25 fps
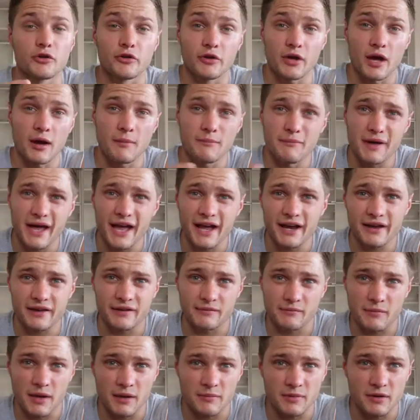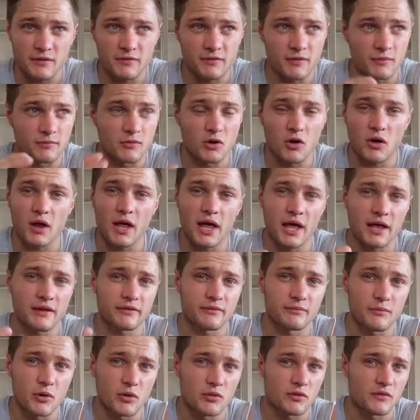come back, maybe if I'm not
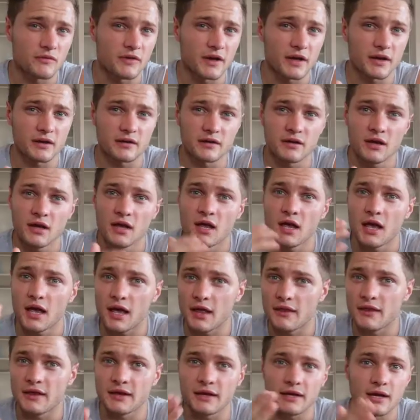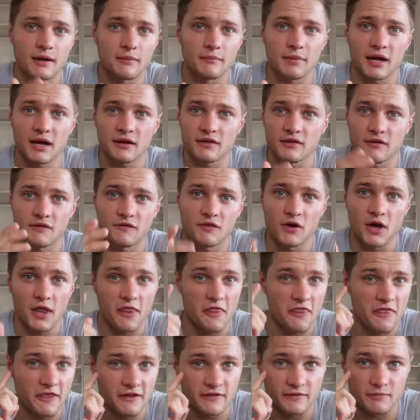as motivated, and then come back to
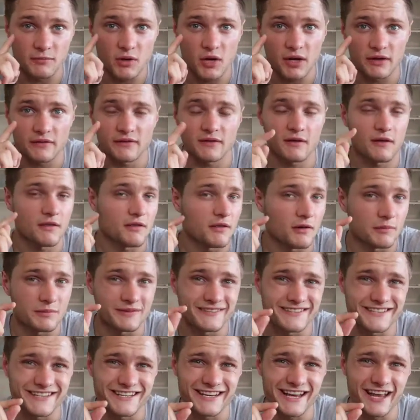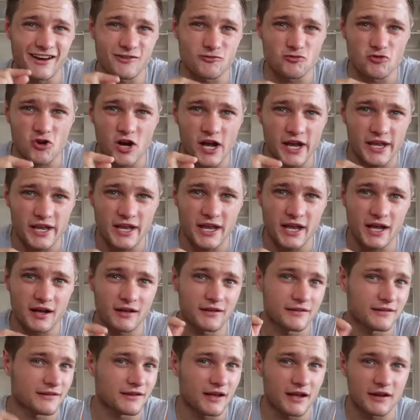find this mindset that I'm sitting at right
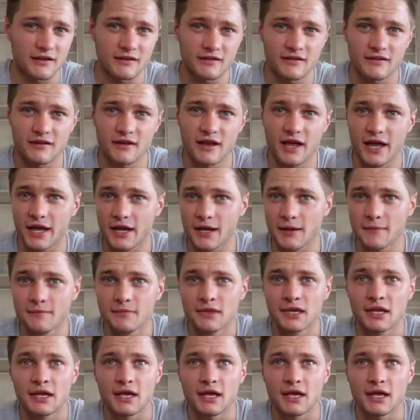now, starting today,